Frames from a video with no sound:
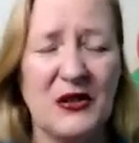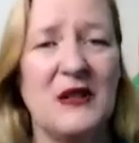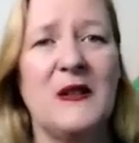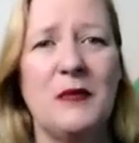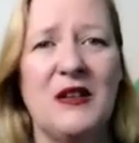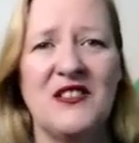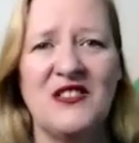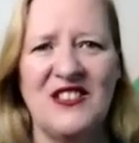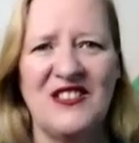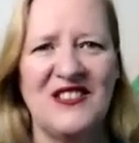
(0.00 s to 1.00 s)
the 30
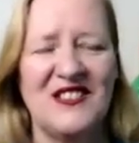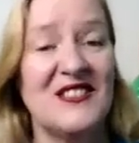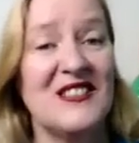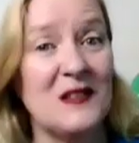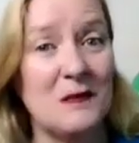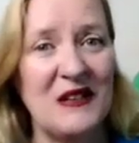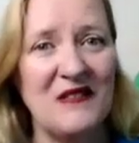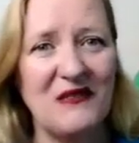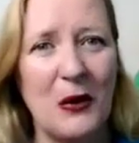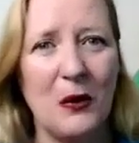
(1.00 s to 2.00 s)
plus years that he's been
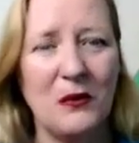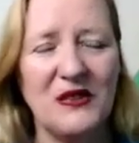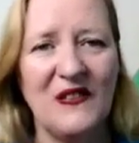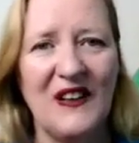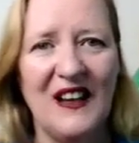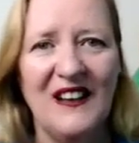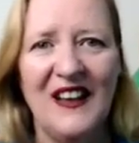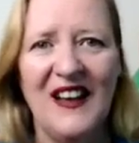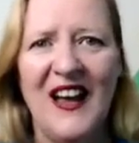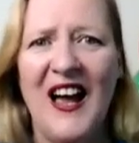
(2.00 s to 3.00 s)
involved in that,
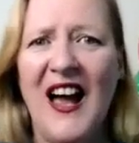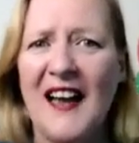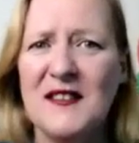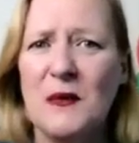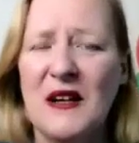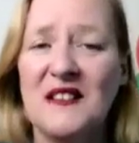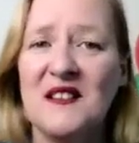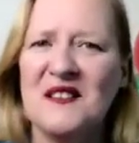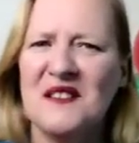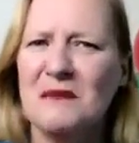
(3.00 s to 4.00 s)
as well
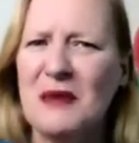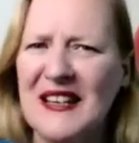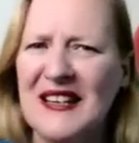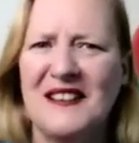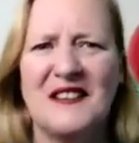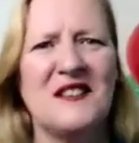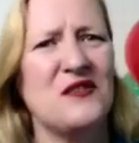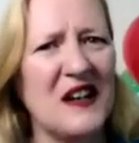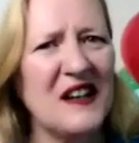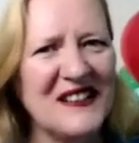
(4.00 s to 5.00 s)
as being an
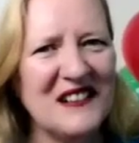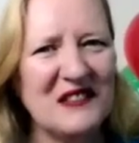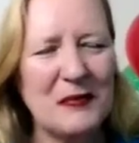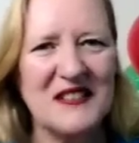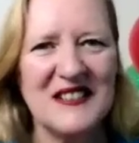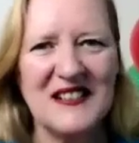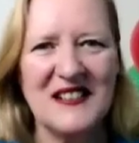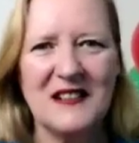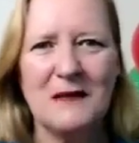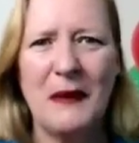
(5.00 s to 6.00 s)
Australian
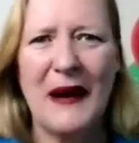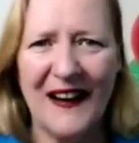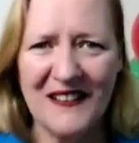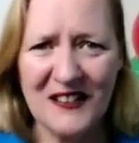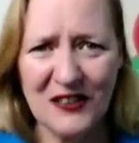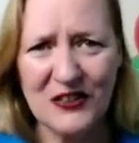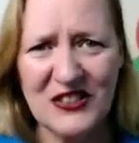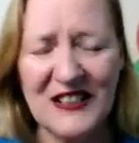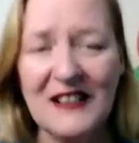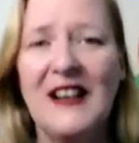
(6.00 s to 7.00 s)
represented in
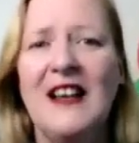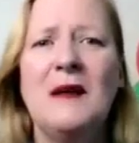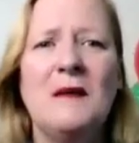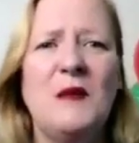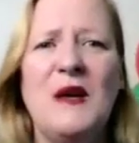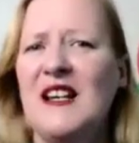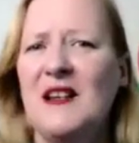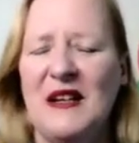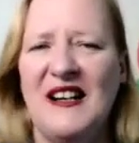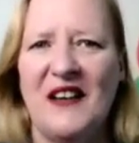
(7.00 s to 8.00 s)
parachuting, many,
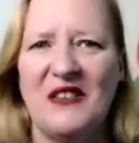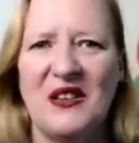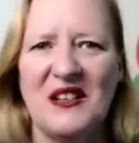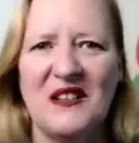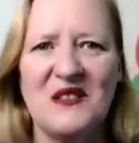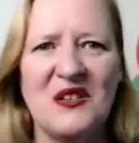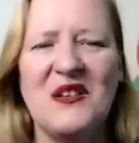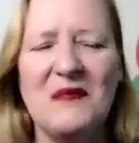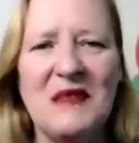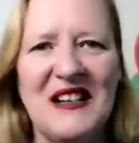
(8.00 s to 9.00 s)
many other things,
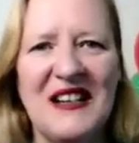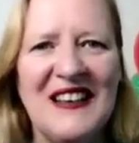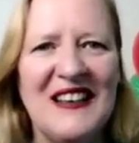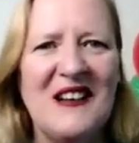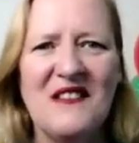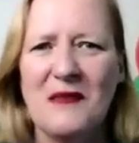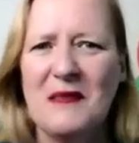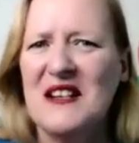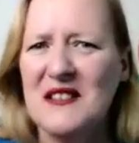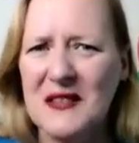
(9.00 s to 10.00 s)
too many for
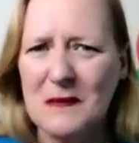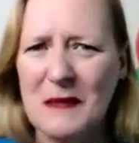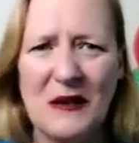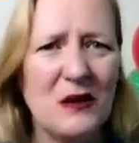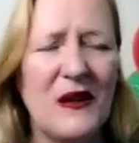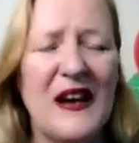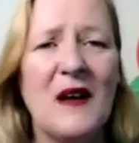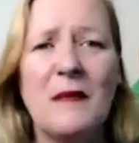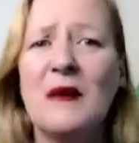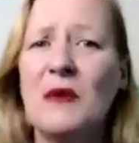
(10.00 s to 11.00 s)
me to spell all
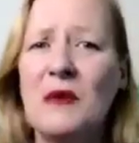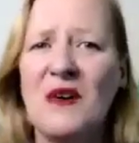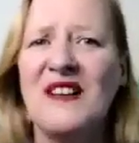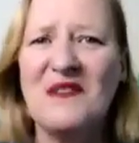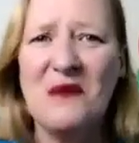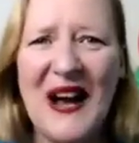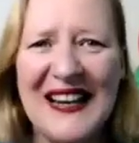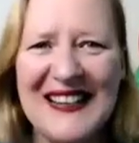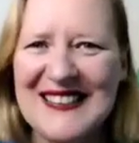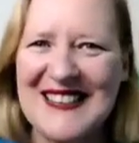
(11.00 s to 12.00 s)
out, but we want
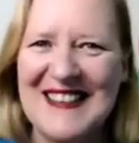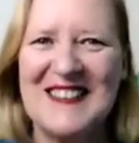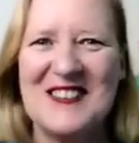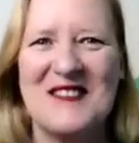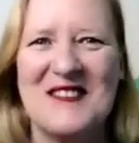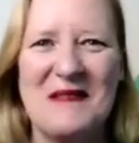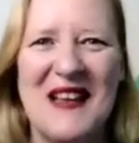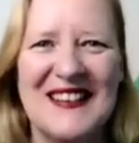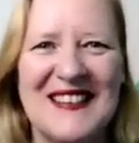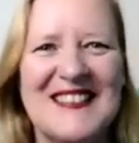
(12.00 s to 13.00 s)
Wayne to tell us all
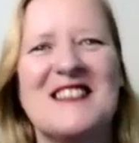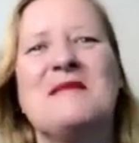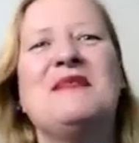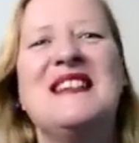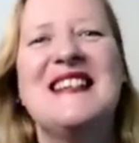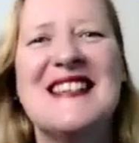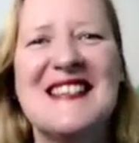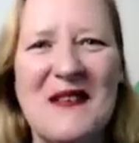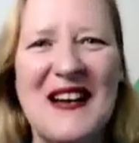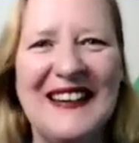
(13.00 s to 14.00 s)
about it. So
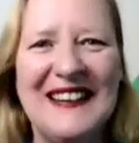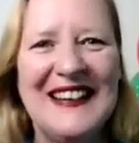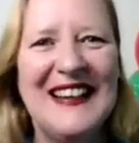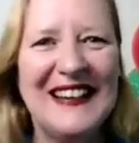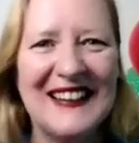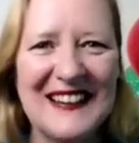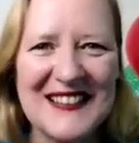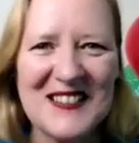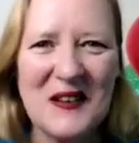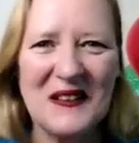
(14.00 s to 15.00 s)
please, Wayne, let
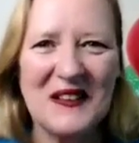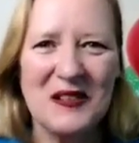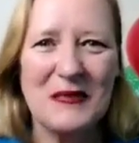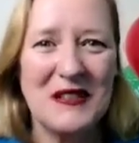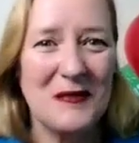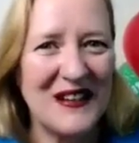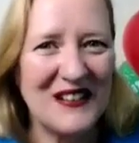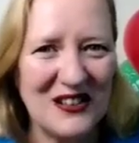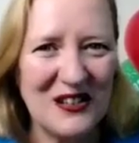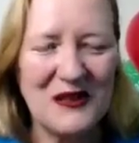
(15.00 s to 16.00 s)
us know a little bit
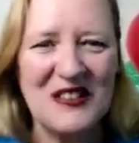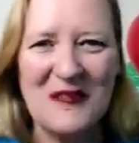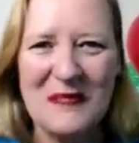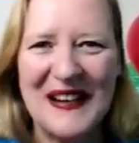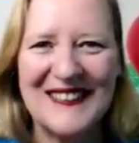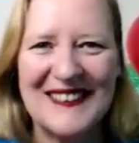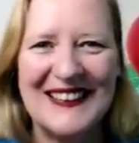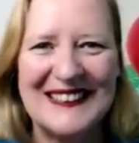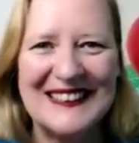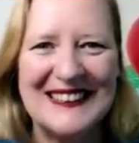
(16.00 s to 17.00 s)
about you and your
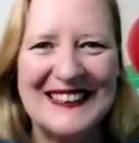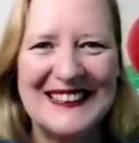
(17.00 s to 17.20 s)
background.